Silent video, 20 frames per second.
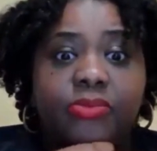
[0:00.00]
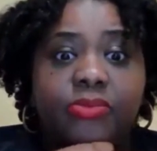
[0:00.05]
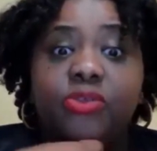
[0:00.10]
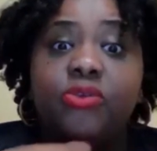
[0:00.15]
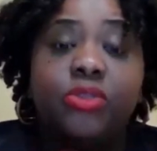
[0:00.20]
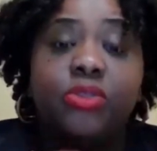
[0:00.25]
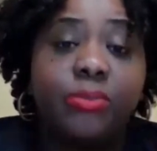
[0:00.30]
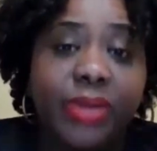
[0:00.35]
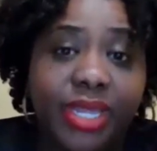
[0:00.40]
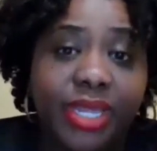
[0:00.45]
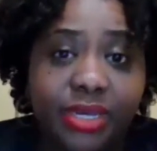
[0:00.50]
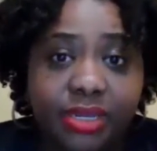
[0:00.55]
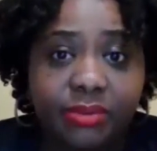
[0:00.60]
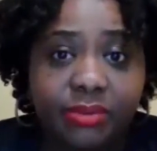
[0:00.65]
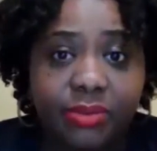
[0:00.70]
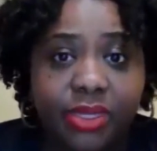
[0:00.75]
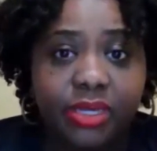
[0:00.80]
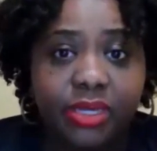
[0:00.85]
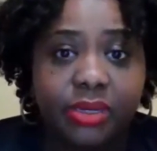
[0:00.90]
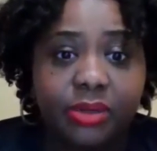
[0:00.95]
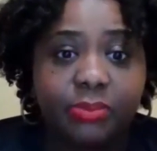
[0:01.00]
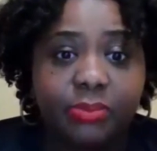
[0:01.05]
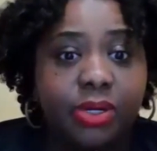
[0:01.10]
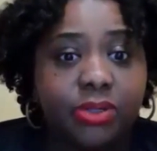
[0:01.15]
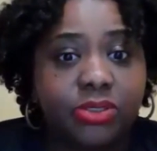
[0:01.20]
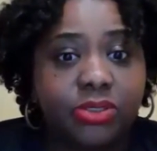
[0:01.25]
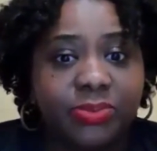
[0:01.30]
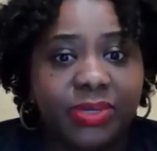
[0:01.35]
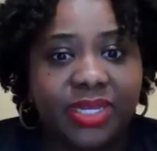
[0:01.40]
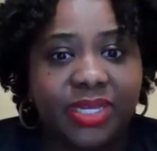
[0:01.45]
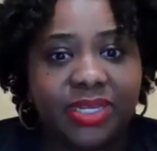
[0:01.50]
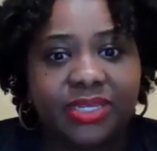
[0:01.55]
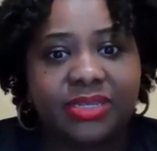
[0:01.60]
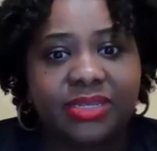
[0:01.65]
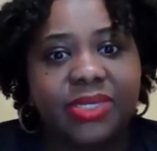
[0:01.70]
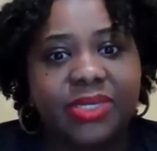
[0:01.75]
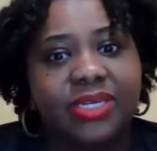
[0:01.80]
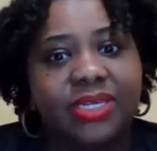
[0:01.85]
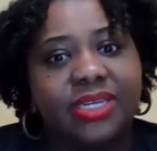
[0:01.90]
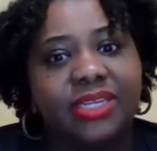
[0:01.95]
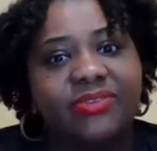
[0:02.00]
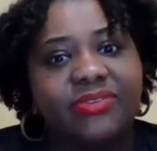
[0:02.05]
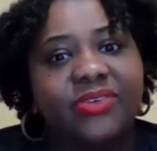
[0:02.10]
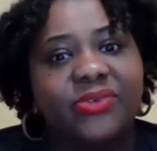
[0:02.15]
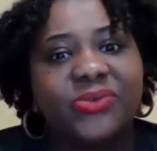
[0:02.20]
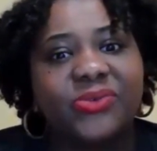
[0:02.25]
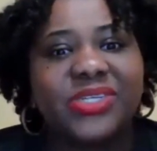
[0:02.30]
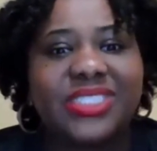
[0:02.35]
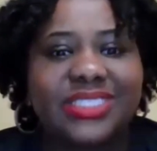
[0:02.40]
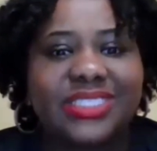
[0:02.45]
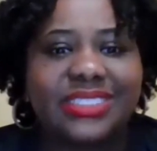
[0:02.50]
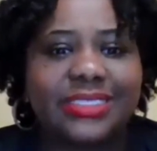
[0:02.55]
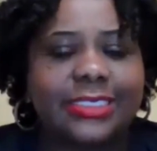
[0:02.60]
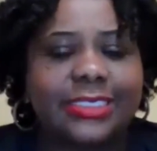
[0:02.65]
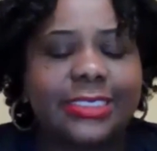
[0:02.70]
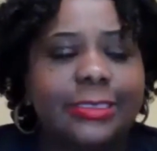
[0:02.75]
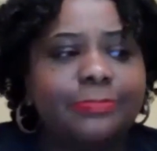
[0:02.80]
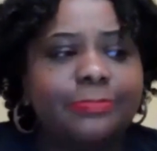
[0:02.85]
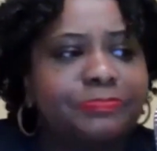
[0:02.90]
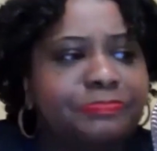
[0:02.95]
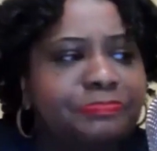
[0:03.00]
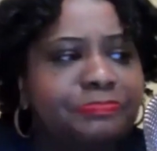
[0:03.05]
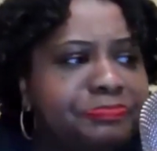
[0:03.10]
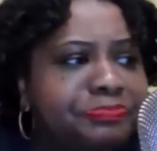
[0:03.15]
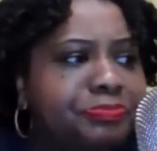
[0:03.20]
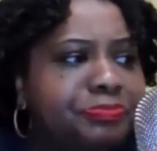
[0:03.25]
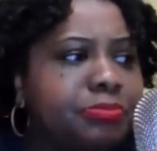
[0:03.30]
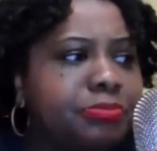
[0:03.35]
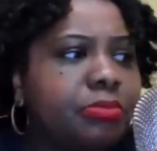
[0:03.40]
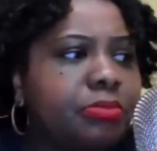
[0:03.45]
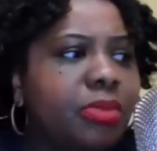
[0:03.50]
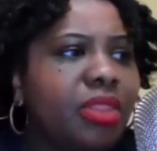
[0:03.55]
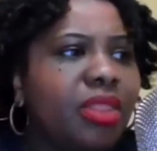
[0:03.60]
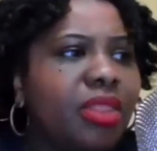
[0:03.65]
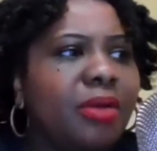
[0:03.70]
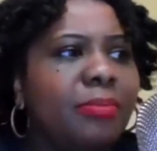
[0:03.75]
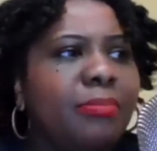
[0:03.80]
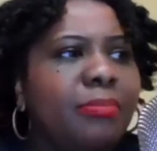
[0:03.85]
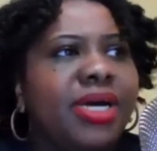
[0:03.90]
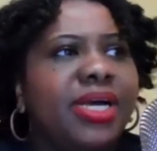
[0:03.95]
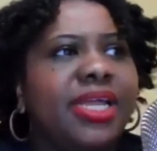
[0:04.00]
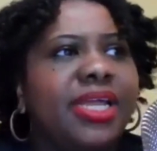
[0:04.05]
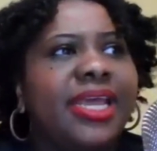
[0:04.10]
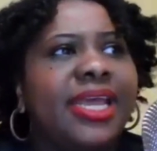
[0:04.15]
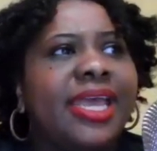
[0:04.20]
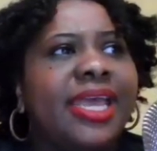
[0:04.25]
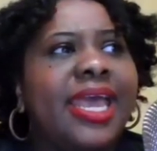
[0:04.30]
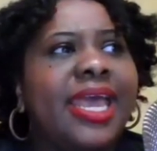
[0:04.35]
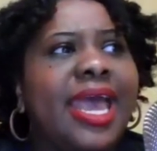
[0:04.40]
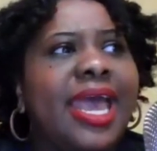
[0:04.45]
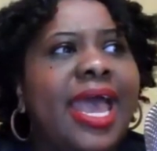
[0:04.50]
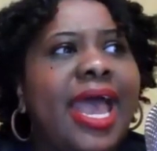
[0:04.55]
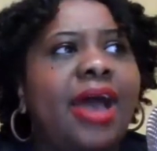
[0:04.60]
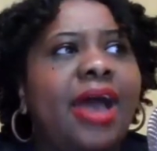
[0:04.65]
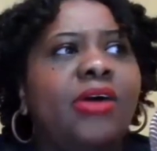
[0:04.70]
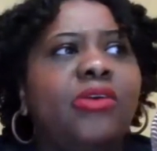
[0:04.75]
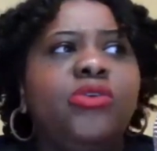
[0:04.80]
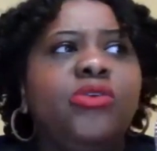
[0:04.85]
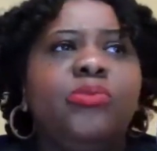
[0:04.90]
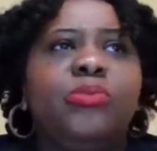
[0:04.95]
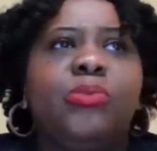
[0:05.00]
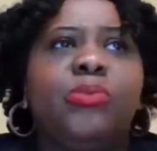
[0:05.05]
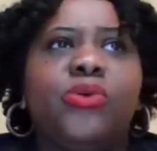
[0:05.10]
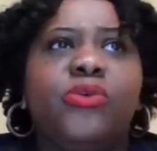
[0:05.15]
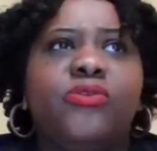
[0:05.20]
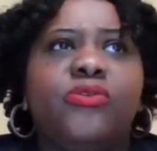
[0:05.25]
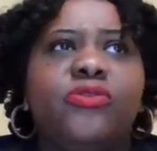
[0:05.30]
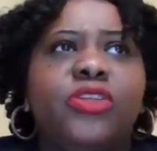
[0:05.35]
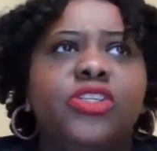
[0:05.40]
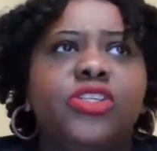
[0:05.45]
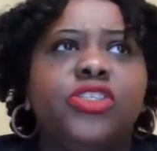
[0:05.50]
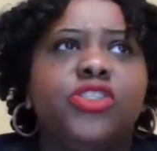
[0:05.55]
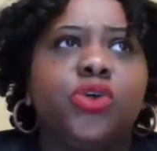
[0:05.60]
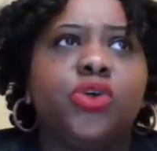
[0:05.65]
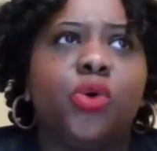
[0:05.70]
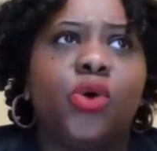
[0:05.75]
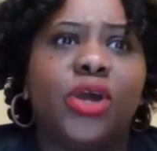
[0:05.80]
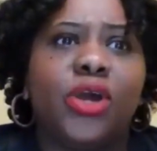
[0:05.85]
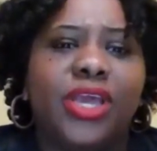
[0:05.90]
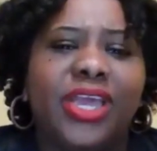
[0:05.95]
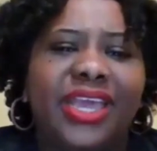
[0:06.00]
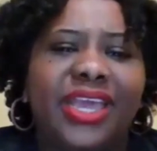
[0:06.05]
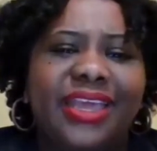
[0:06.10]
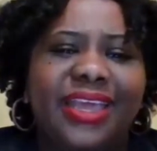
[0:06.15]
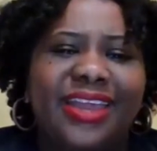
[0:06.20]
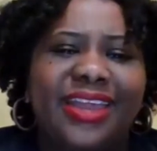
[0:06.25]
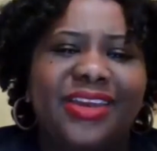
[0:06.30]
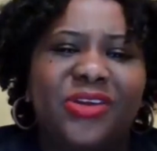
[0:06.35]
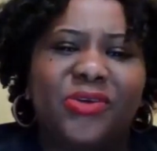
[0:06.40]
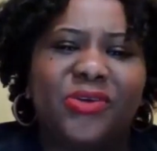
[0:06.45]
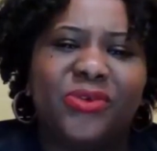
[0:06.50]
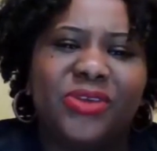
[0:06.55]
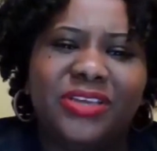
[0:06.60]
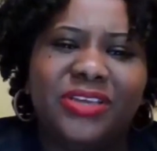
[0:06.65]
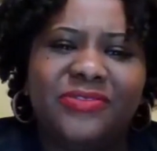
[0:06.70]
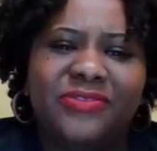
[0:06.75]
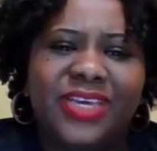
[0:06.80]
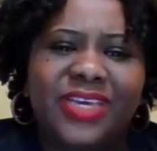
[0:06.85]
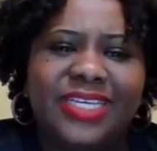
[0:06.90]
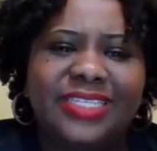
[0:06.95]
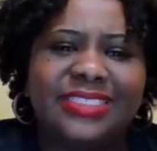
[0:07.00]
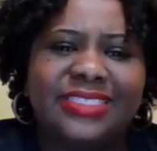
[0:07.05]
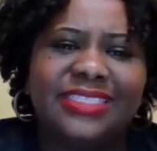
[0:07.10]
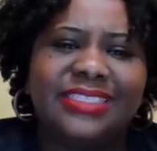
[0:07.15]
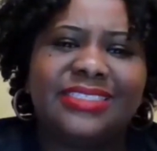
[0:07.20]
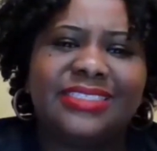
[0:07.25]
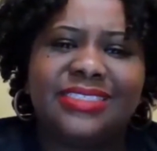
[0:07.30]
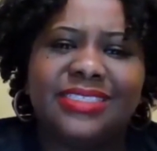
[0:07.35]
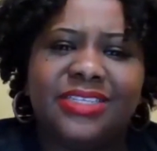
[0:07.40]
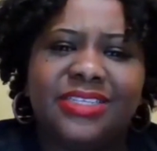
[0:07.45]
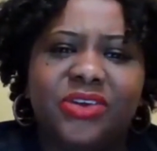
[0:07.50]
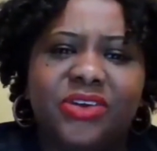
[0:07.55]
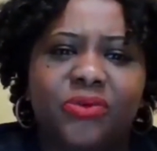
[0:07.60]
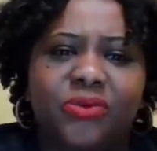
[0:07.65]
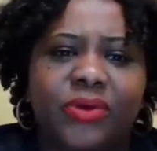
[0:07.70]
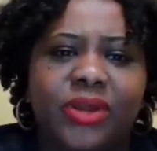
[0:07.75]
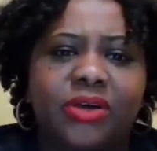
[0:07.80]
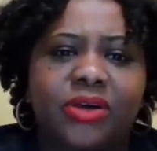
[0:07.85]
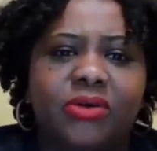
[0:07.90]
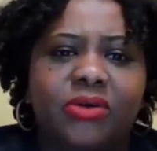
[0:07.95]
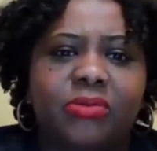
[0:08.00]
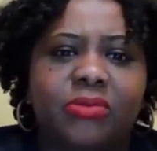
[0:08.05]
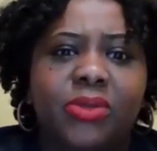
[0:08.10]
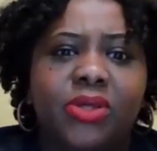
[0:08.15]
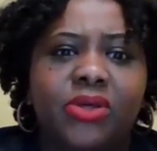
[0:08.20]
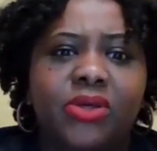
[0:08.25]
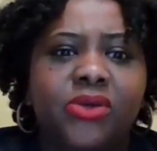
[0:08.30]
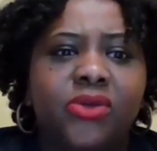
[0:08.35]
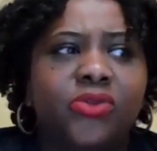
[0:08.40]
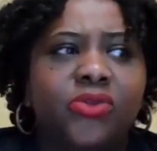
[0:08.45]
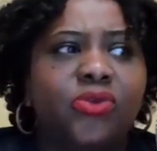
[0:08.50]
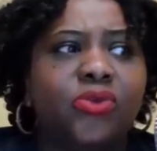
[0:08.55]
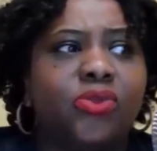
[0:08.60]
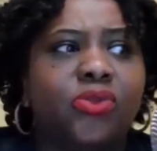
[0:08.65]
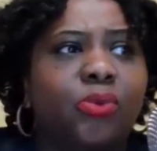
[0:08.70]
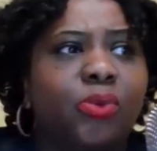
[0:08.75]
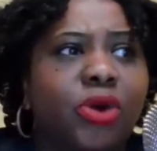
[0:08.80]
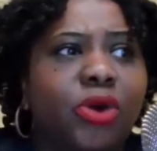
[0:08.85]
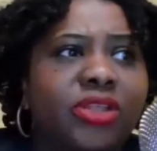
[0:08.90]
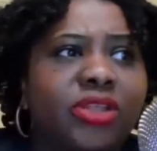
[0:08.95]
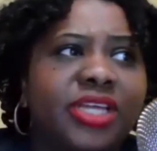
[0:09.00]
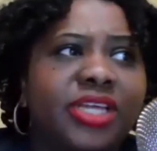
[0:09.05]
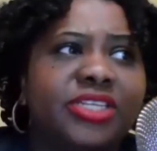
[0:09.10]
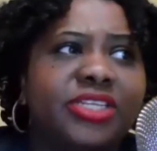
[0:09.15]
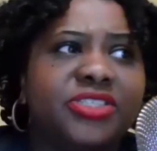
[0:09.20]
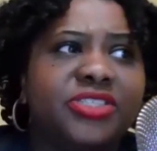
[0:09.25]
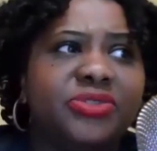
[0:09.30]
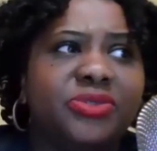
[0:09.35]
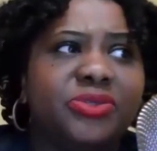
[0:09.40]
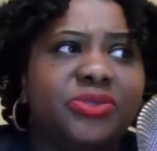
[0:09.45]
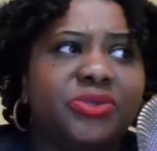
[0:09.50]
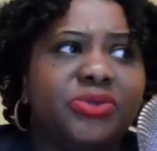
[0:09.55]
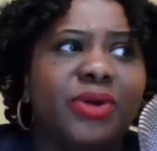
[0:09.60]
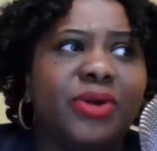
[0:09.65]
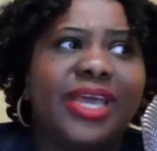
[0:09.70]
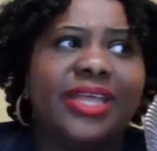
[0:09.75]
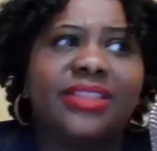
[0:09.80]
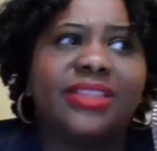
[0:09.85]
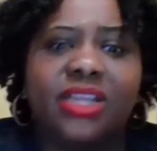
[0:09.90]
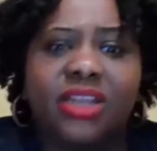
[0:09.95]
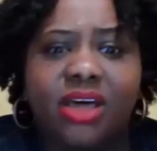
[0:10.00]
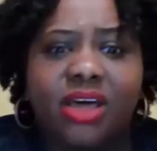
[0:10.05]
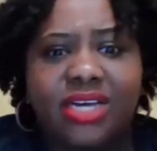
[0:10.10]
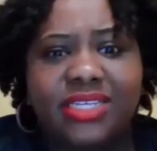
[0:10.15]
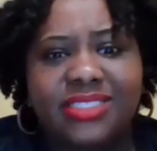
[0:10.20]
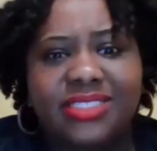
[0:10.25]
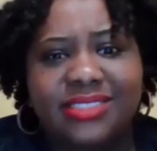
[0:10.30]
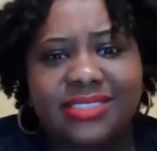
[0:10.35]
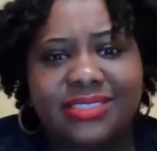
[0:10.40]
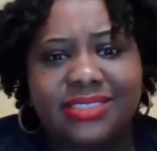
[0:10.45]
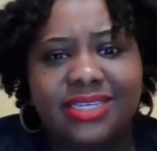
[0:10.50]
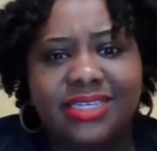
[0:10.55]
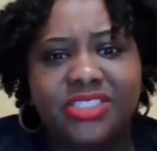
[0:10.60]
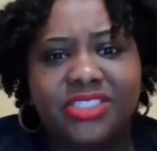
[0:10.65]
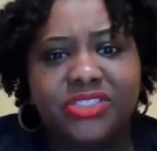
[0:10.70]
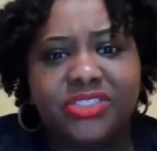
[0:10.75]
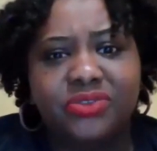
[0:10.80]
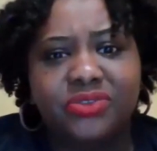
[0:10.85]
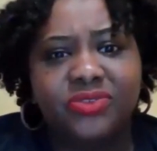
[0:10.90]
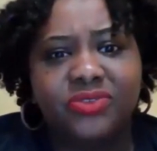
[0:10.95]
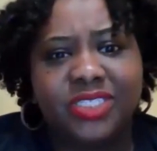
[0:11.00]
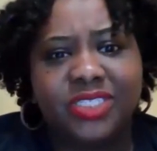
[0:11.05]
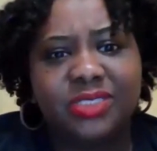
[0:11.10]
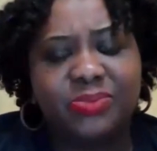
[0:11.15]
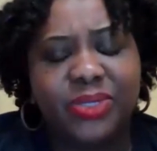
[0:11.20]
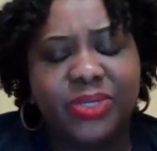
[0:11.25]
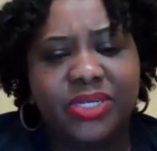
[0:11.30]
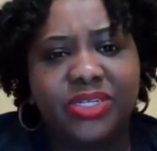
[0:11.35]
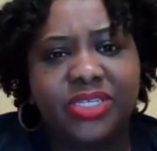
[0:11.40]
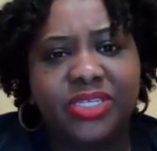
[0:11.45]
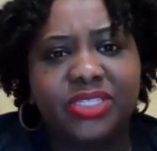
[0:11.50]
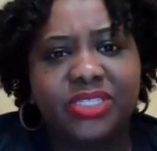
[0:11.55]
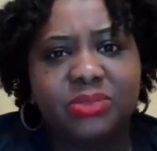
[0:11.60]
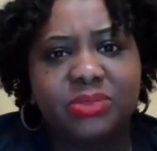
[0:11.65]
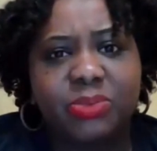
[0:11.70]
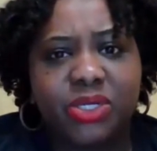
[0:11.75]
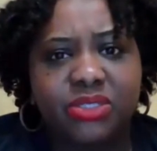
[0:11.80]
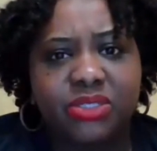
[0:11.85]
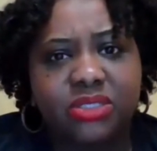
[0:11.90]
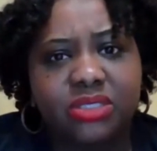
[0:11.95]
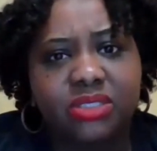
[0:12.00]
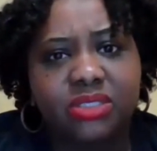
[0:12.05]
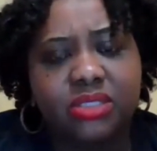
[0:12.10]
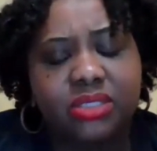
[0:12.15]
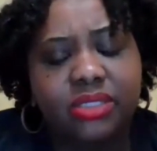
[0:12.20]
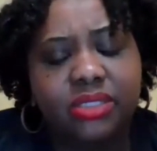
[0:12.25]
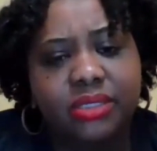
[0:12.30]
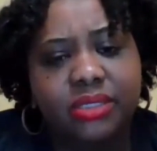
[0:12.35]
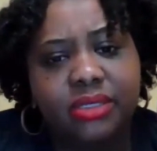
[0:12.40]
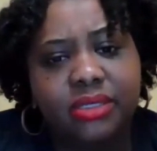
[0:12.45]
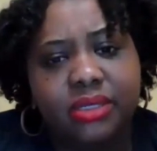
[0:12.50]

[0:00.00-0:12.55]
through the pandemic, post-pandemic, and even recently. But how do both joy and grief exist in your realm through the work that you do and the losses that you've experienced personally?